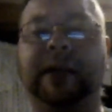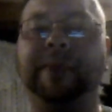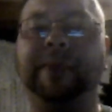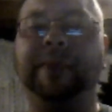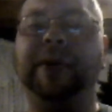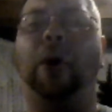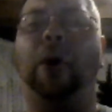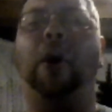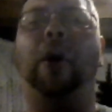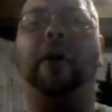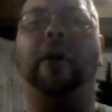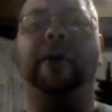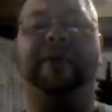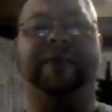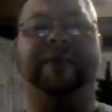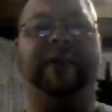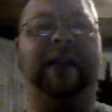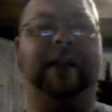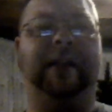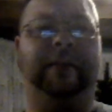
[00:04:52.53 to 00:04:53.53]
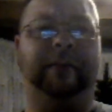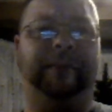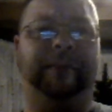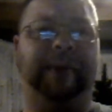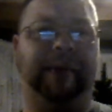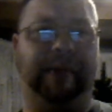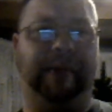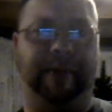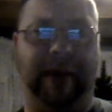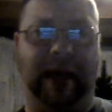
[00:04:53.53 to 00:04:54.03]
to be hard for that little
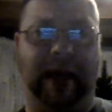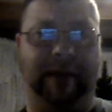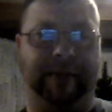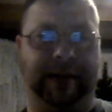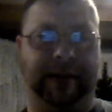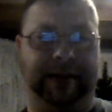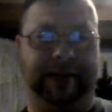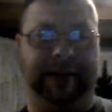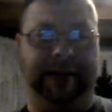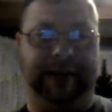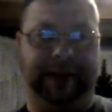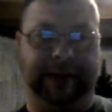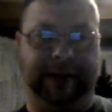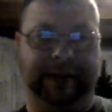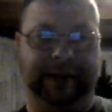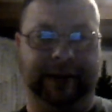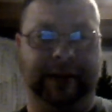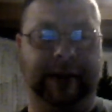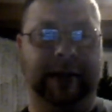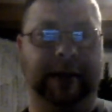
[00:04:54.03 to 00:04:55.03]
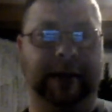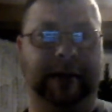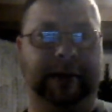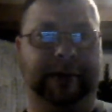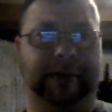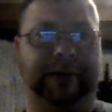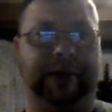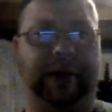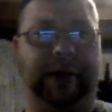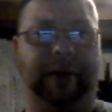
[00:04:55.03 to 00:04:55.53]
baby Pac-Man to eat.
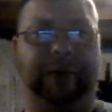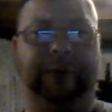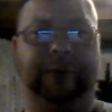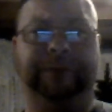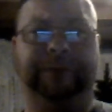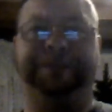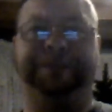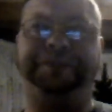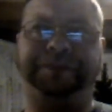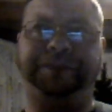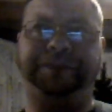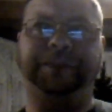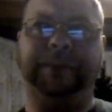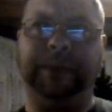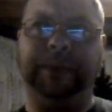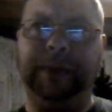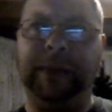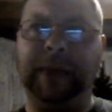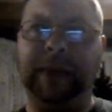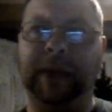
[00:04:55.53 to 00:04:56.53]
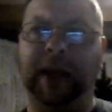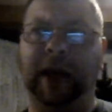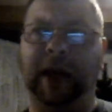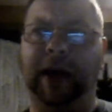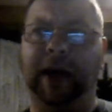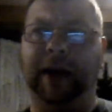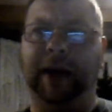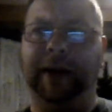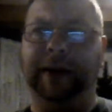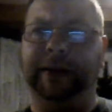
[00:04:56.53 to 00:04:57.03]
So,
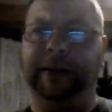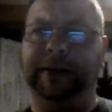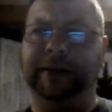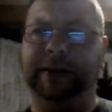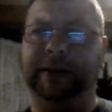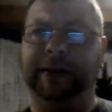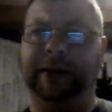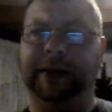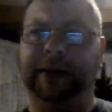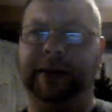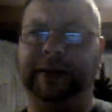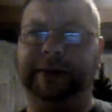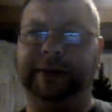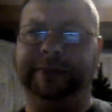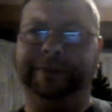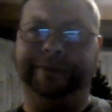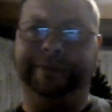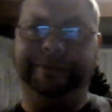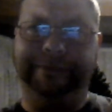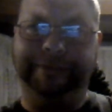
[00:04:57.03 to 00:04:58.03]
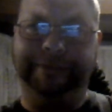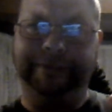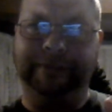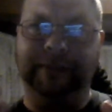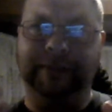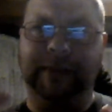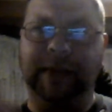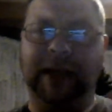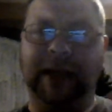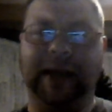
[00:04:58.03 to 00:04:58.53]
uh, it,
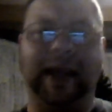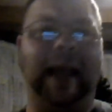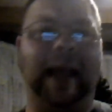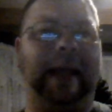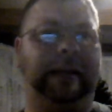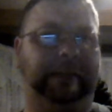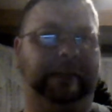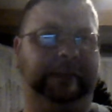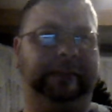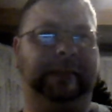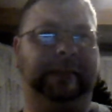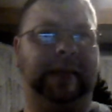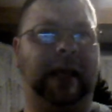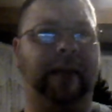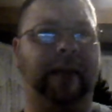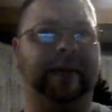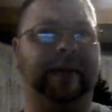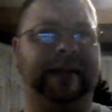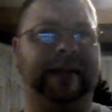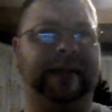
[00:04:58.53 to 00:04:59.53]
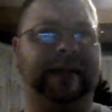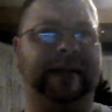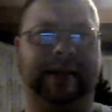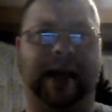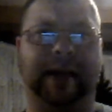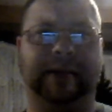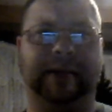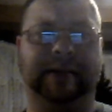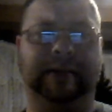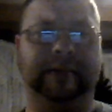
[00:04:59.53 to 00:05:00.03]
again, common sense,
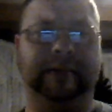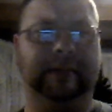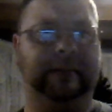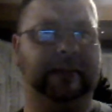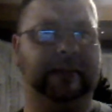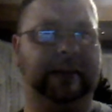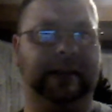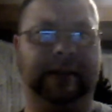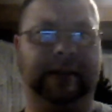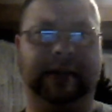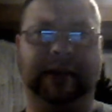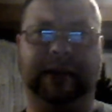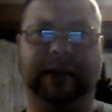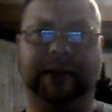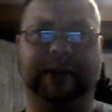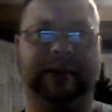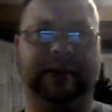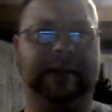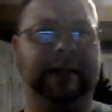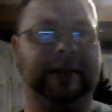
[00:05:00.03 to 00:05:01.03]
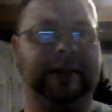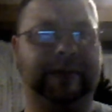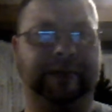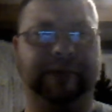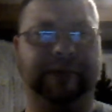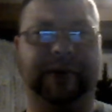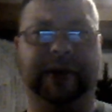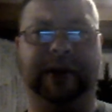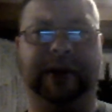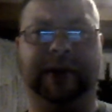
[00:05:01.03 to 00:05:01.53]
guys. It's
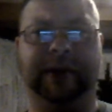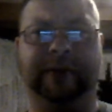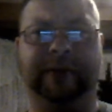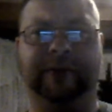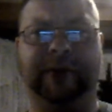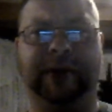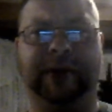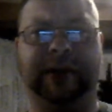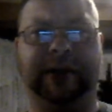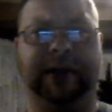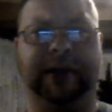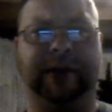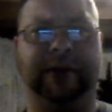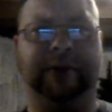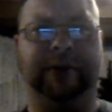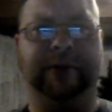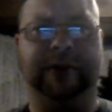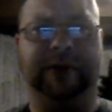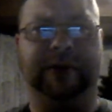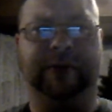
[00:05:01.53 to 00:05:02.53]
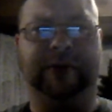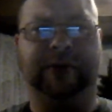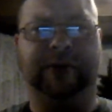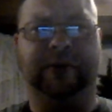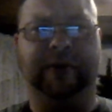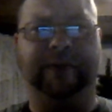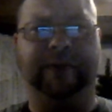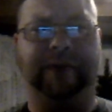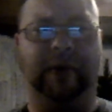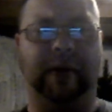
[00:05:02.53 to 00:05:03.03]
really, really need to use it with
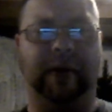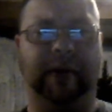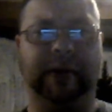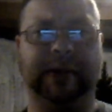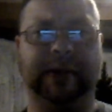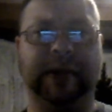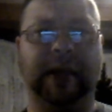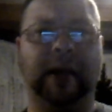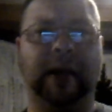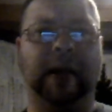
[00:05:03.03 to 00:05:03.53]
tree frogs.